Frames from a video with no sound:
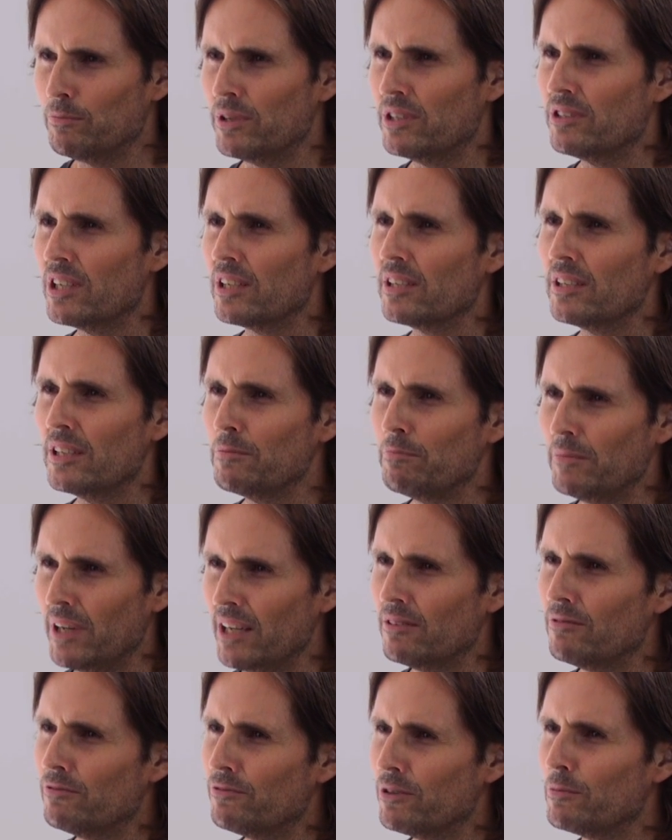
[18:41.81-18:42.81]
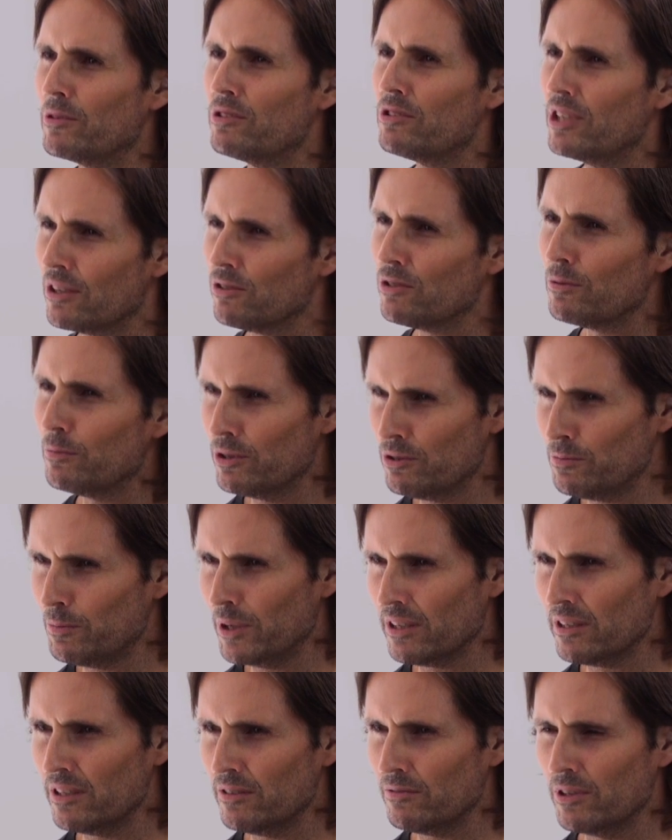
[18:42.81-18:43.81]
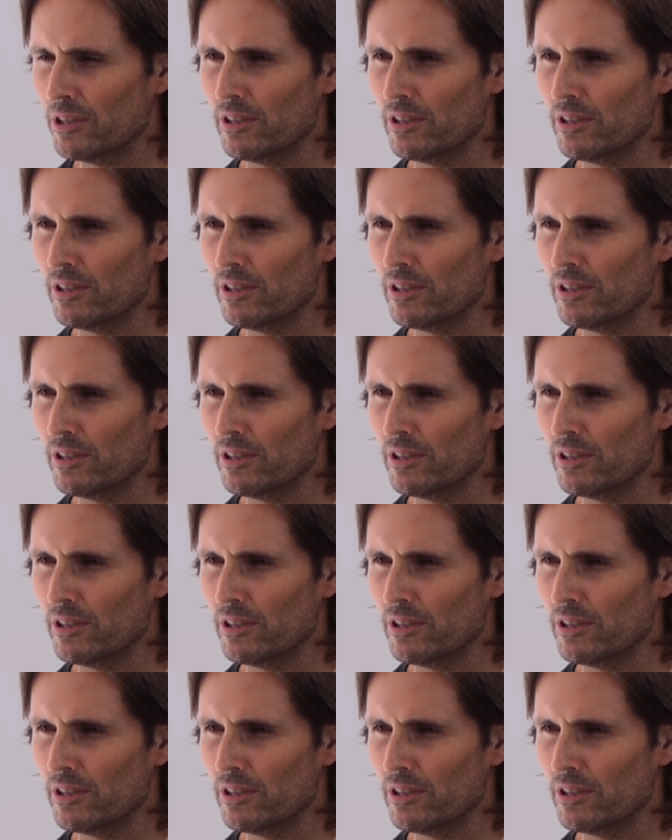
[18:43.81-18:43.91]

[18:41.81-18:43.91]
particularly men from a sexual perspective.